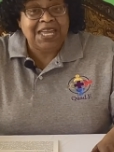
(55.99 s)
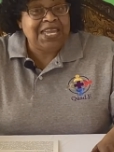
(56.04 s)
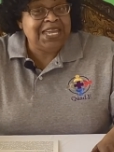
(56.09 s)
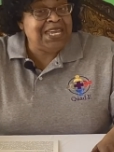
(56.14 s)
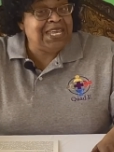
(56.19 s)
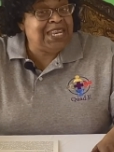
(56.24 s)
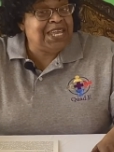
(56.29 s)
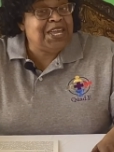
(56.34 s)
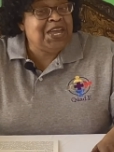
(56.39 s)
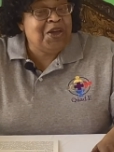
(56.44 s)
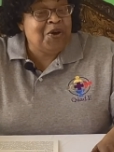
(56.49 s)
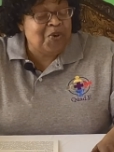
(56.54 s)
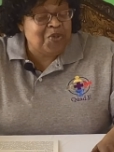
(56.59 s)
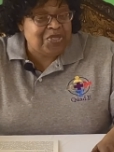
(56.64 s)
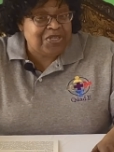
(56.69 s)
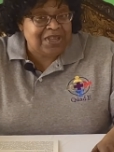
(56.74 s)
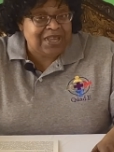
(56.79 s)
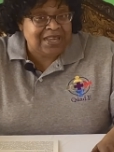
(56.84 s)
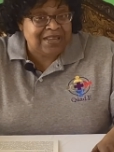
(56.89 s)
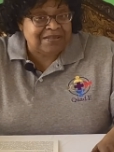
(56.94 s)
Eating
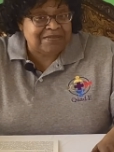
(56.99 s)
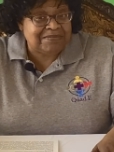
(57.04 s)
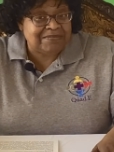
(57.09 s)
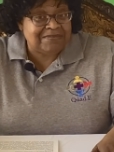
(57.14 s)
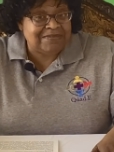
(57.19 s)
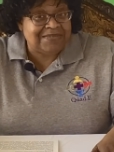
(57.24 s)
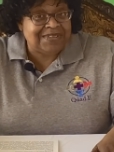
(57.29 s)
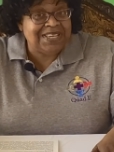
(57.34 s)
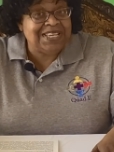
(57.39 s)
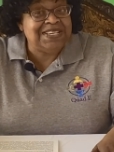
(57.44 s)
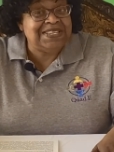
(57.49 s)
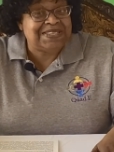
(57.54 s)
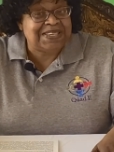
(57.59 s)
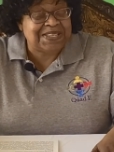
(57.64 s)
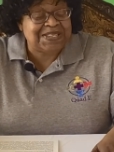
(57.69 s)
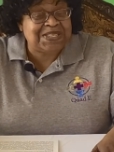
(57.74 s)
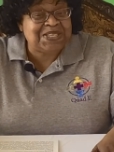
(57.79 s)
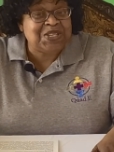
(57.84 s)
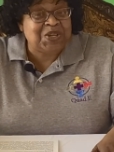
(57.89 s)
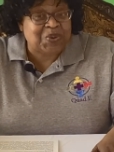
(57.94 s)
healthy is a
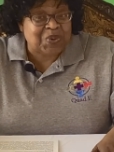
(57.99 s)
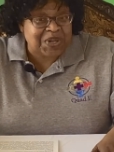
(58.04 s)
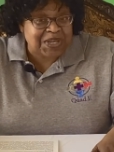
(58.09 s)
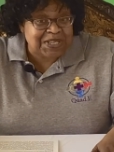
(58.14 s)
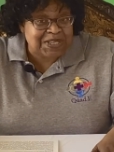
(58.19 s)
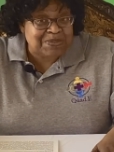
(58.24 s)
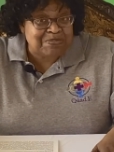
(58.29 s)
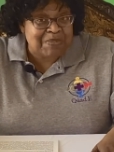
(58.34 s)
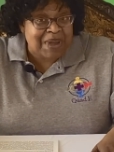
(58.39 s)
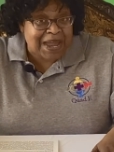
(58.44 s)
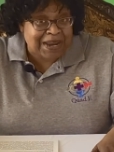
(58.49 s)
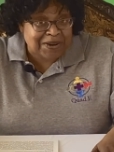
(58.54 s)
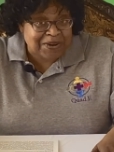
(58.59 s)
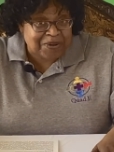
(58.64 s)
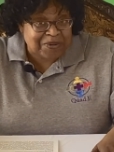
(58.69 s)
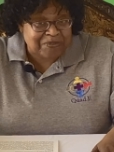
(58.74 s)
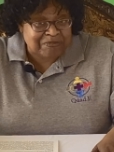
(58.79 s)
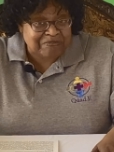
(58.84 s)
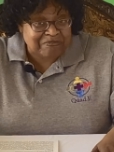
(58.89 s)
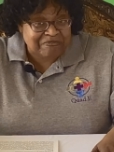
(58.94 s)
serious
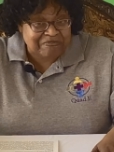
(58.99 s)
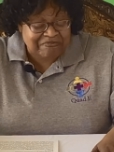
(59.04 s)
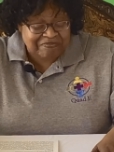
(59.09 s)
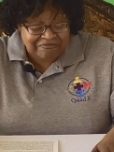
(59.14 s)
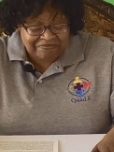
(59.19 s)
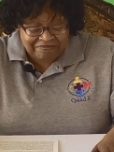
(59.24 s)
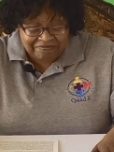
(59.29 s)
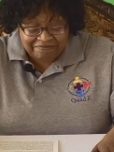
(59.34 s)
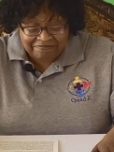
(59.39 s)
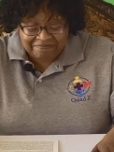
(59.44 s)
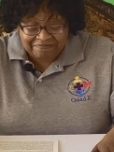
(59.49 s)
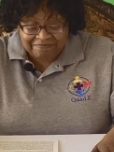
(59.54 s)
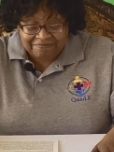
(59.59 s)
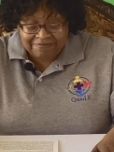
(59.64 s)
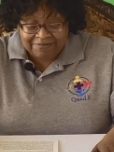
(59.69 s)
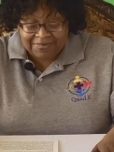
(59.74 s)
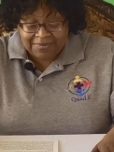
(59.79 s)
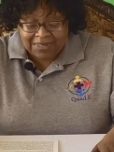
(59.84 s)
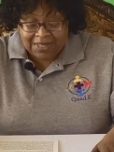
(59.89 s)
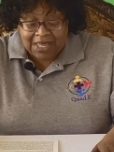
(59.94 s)
matter,
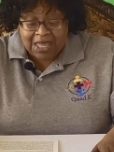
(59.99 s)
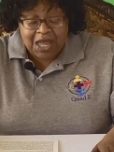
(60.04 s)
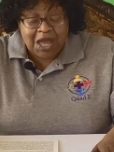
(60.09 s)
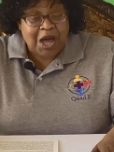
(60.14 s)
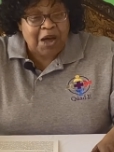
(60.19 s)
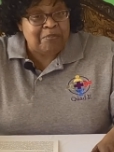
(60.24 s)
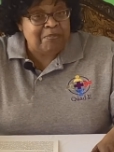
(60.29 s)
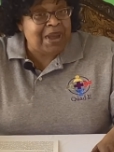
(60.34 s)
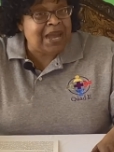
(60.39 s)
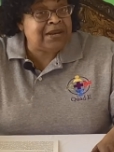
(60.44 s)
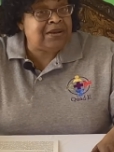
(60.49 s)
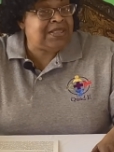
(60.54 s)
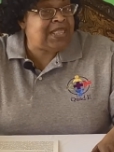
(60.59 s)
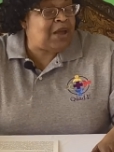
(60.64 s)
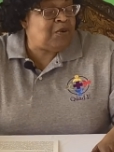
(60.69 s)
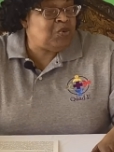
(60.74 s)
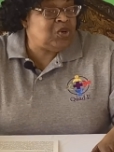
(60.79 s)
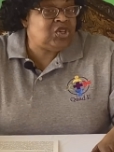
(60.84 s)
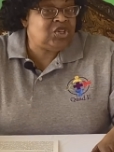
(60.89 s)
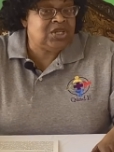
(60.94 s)
a matter
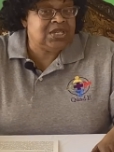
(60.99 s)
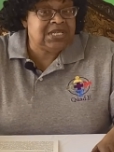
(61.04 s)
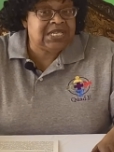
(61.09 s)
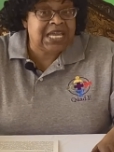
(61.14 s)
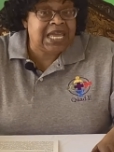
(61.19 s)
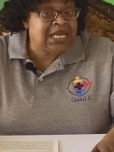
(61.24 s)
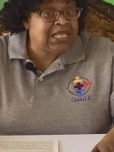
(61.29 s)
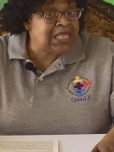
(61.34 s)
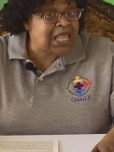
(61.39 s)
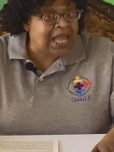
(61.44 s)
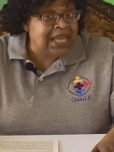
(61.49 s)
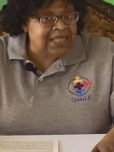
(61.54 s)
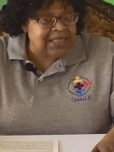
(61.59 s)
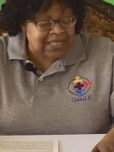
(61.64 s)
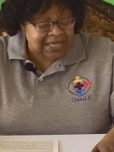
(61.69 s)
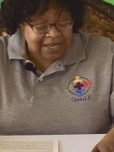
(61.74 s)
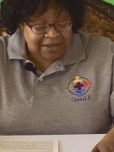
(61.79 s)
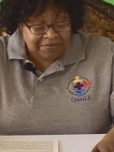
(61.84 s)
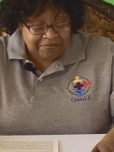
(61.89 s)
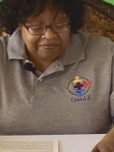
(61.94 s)
that we shouldn't take
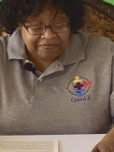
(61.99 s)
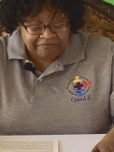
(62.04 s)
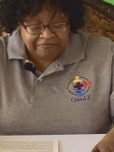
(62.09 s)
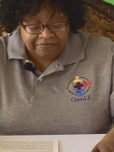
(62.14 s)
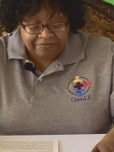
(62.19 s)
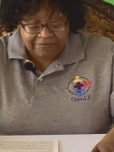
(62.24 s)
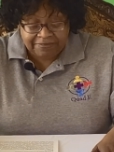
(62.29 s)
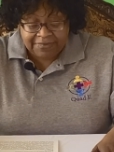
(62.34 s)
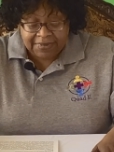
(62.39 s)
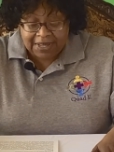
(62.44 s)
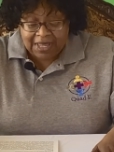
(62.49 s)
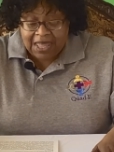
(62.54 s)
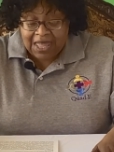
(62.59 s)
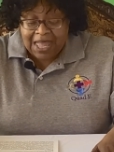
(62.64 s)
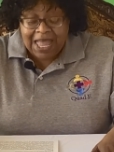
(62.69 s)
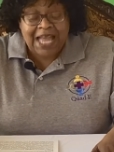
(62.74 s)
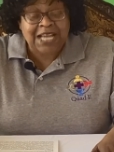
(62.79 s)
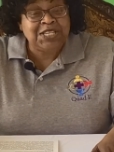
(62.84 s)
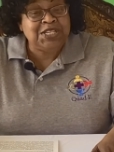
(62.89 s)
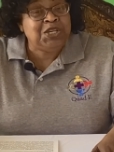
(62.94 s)
lightly.
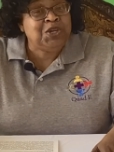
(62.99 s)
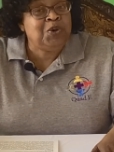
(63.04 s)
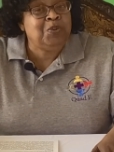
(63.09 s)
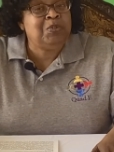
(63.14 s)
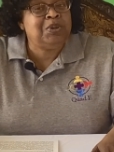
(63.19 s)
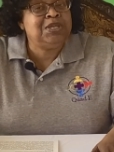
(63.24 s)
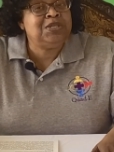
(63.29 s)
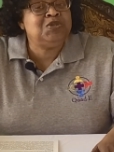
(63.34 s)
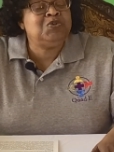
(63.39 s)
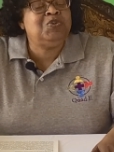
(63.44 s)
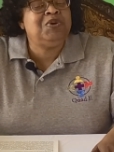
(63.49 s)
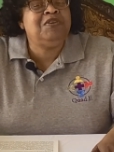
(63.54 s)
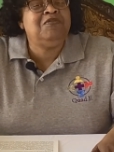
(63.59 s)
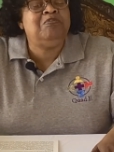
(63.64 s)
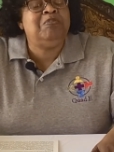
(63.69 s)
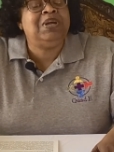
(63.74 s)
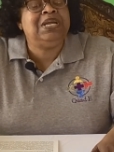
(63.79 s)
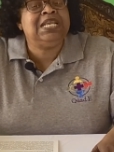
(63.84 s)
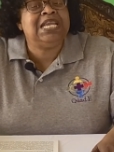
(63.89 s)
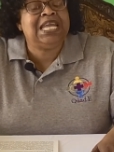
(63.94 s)
As humans,
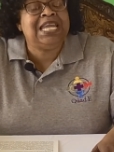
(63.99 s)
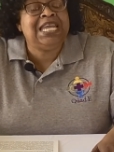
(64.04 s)
we've been